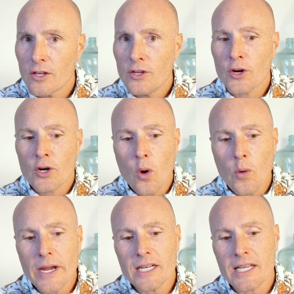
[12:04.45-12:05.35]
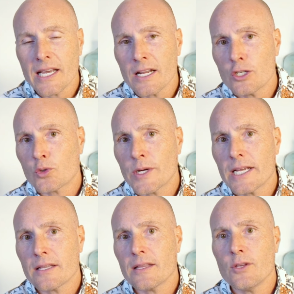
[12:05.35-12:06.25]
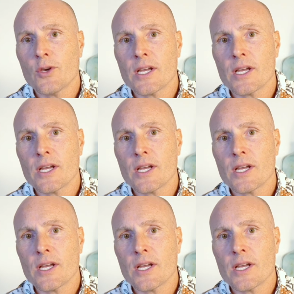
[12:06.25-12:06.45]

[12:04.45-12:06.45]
You're going to get a drink that you